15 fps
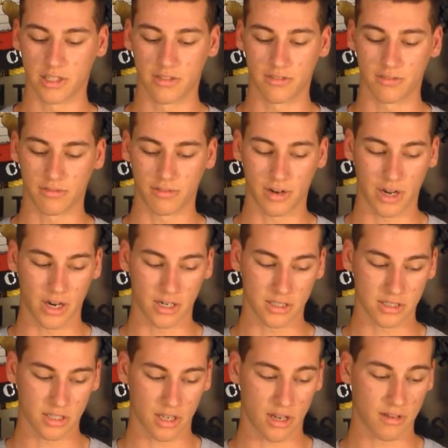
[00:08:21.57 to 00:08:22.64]
even for
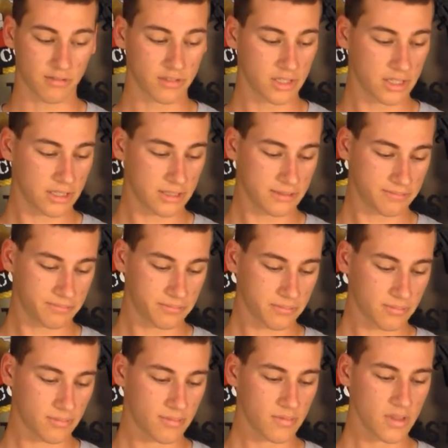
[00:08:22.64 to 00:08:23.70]
airsoft.
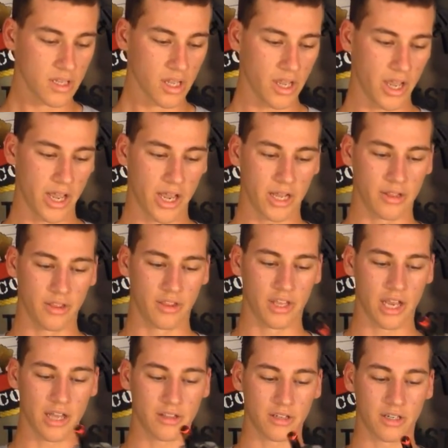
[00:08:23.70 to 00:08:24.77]
And
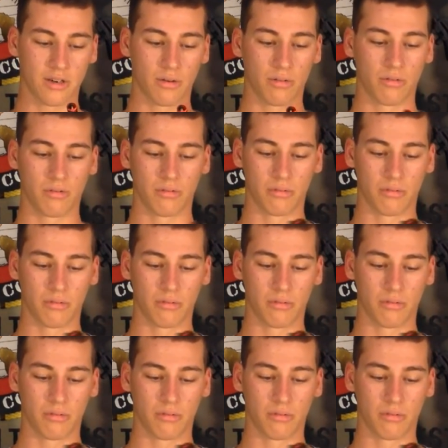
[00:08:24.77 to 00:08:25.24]
the other